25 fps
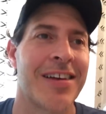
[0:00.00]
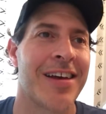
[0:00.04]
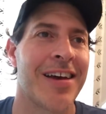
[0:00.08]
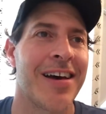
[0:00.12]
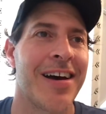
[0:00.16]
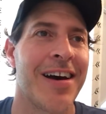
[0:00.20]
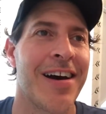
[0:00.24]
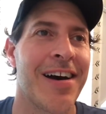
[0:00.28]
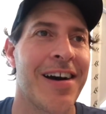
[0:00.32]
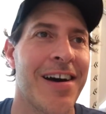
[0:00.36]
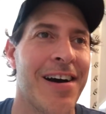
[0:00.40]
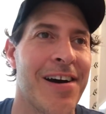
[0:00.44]

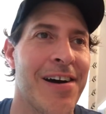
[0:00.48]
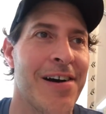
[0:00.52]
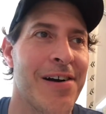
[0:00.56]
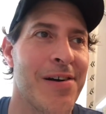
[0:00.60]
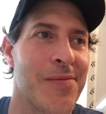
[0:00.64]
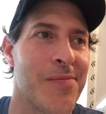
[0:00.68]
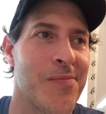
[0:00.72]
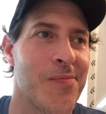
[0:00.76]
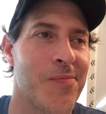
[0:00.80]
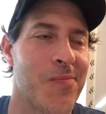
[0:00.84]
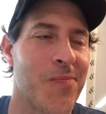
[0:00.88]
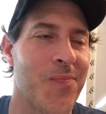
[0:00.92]

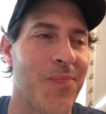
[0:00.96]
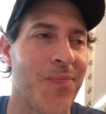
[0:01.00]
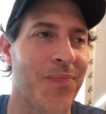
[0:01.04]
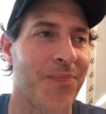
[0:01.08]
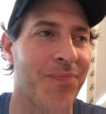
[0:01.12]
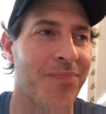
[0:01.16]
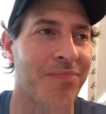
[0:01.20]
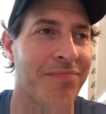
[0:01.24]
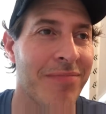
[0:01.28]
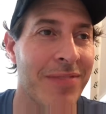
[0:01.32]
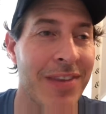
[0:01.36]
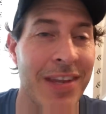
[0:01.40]

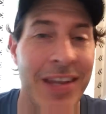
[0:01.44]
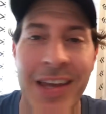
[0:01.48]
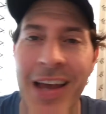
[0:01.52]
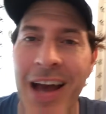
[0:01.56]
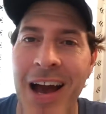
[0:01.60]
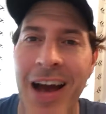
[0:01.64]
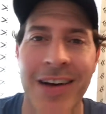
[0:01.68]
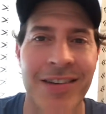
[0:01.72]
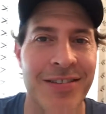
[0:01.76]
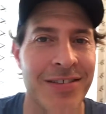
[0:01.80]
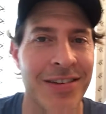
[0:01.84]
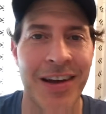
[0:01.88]

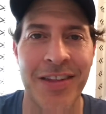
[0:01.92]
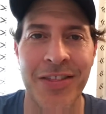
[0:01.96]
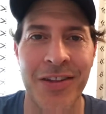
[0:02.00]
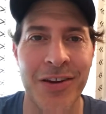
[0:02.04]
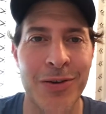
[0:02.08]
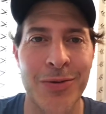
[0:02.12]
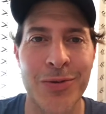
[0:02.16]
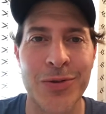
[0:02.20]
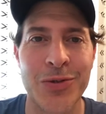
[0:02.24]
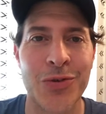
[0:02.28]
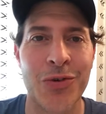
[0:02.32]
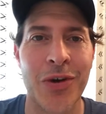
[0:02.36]
Yeah, I thought
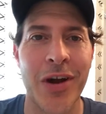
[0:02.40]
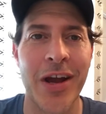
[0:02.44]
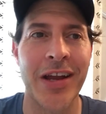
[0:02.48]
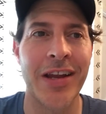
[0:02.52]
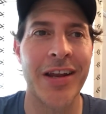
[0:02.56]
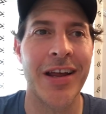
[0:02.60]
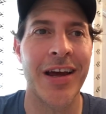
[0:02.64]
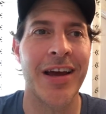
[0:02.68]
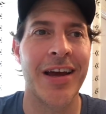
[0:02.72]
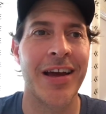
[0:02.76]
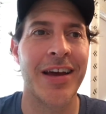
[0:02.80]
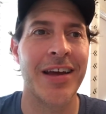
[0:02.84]
it was great,
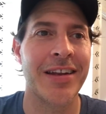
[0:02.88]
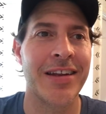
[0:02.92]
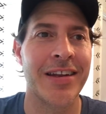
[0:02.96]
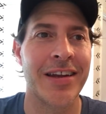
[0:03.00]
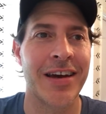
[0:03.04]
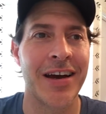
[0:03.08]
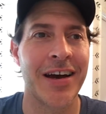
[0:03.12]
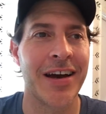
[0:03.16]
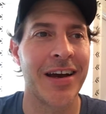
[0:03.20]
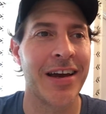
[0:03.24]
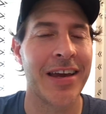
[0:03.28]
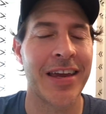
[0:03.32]
and
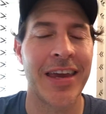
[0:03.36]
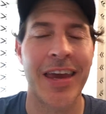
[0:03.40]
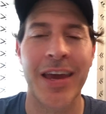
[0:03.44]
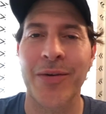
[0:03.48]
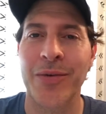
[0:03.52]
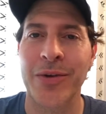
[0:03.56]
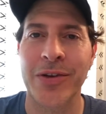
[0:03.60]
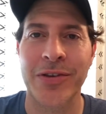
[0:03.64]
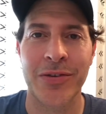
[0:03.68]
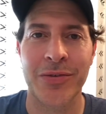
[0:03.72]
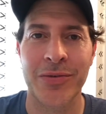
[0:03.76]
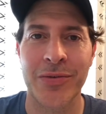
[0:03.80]
I
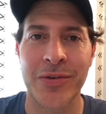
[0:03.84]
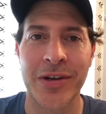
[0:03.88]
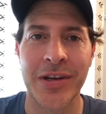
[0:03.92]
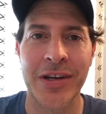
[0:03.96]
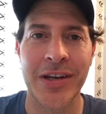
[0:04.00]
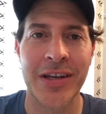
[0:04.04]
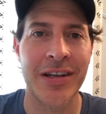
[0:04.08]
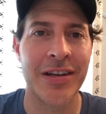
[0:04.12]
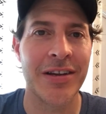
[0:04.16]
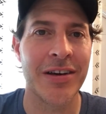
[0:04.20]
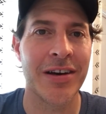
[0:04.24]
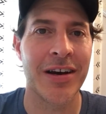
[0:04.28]
can't wait to
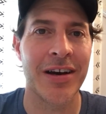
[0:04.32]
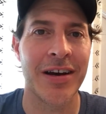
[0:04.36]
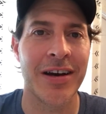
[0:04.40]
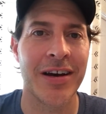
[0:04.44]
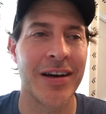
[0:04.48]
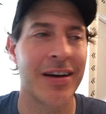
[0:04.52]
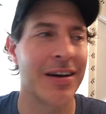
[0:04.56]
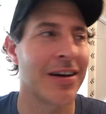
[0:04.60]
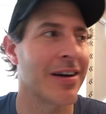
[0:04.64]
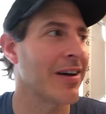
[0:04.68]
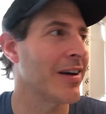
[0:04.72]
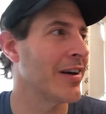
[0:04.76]
read
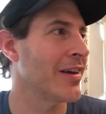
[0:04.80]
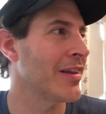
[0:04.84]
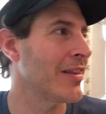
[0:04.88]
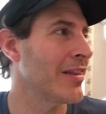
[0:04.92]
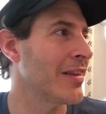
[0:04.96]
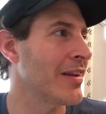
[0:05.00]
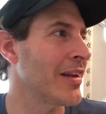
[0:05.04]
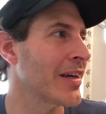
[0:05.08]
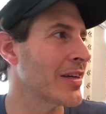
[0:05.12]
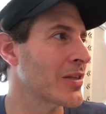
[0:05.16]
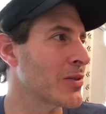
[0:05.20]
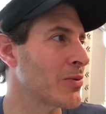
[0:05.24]

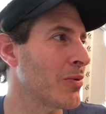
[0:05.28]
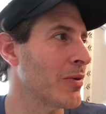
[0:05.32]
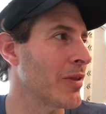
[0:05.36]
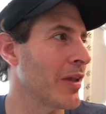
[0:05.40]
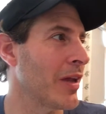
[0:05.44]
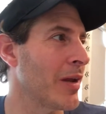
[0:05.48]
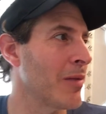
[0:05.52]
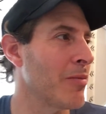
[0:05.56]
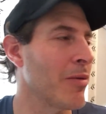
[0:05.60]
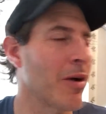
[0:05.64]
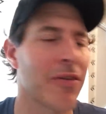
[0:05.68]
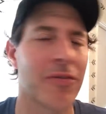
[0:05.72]
the next one
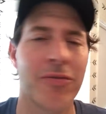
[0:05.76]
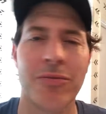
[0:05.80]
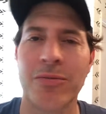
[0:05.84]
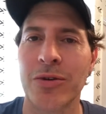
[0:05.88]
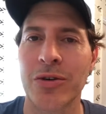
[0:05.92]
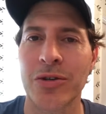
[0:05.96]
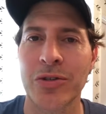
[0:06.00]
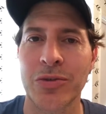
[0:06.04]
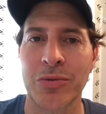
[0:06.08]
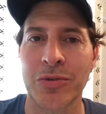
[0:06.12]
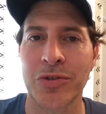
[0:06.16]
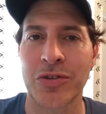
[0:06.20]
that I bought from
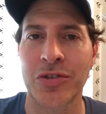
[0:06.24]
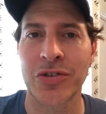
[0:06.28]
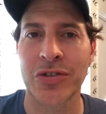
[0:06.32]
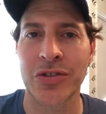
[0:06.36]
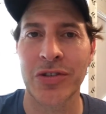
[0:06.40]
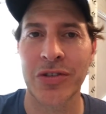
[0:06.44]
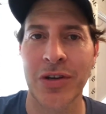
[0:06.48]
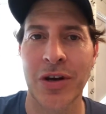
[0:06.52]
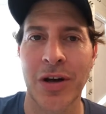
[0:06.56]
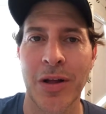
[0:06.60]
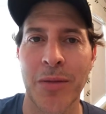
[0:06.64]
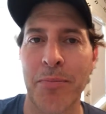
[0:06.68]
hers, which
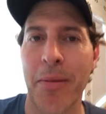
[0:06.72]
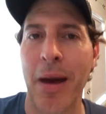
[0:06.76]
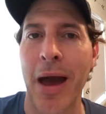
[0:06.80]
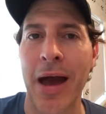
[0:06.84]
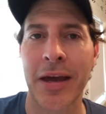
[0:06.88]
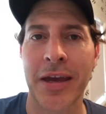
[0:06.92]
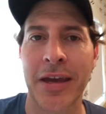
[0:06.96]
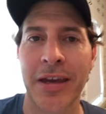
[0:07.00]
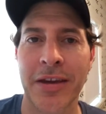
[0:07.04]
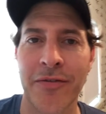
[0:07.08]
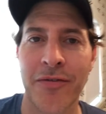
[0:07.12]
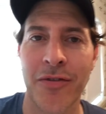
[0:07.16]
is called
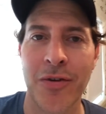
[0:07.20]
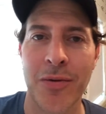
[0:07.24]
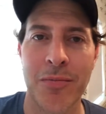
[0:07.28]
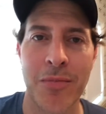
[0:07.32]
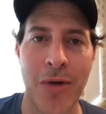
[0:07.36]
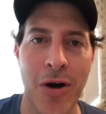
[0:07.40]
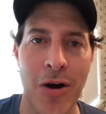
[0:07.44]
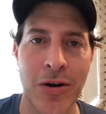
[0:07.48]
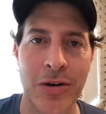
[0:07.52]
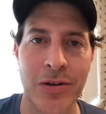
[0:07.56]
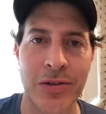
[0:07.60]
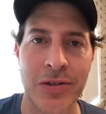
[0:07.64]
Packing from
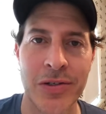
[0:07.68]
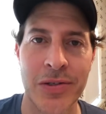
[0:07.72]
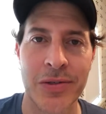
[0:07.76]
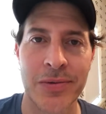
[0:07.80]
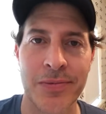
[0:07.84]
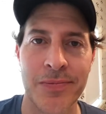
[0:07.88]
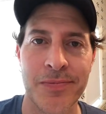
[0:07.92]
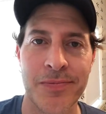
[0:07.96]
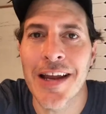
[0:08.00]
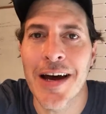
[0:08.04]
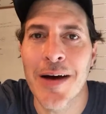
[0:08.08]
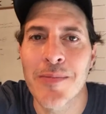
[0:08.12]
Mars.
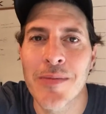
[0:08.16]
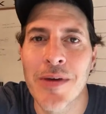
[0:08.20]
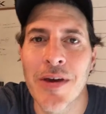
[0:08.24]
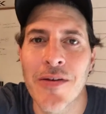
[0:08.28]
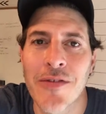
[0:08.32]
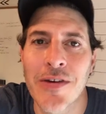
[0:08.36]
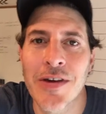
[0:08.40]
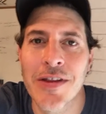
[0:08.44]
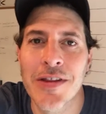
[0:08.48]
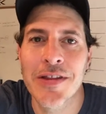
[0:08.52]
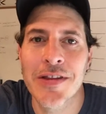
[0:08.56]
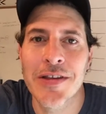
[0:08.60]
I'm
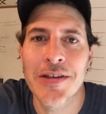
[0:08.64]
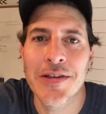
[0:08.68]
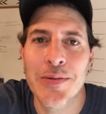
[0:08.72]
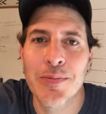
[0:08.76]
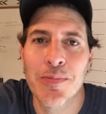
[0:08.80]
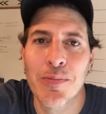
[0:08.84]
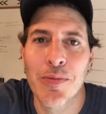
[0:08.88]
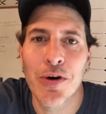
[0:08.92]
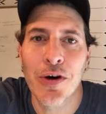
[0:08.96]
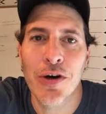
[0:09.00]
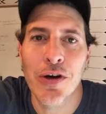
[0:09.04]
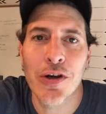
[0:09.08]
giving this
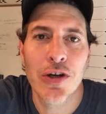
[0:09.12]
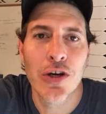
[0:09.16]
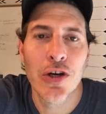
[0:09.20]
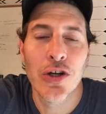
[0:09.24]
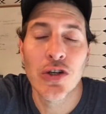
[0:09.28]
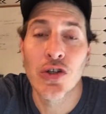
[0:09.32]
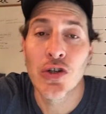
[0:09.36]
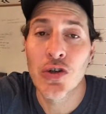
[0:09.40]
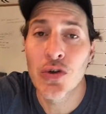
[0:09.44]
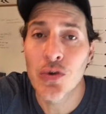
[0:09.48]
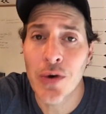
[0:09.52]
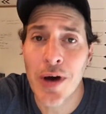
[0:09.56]
book
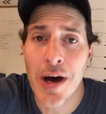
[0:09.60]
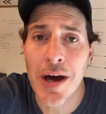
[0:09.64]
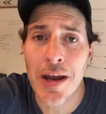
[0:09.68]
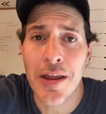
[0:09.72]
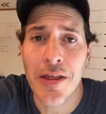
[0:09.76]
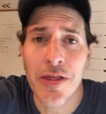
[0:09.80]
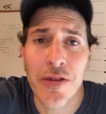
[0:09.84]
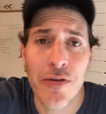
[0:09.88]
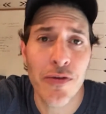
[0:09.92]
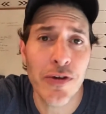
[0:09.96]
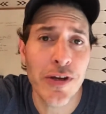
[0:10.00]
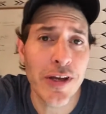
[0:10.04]
2 out
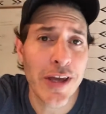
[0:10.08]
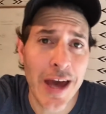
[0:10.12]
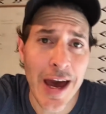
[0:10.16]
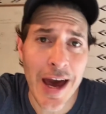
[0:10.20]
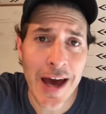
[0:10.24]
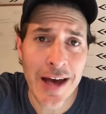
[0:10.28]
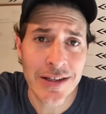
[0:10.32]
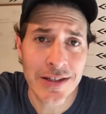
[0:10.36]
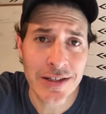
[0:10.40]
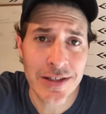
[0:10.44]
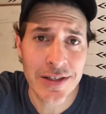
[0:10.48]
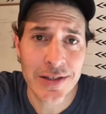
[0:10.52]
of 3
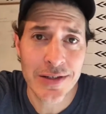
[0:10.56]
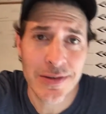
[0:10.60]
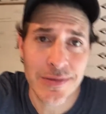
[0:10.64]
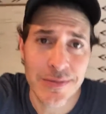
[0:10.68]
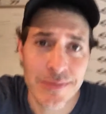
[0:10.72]
cats.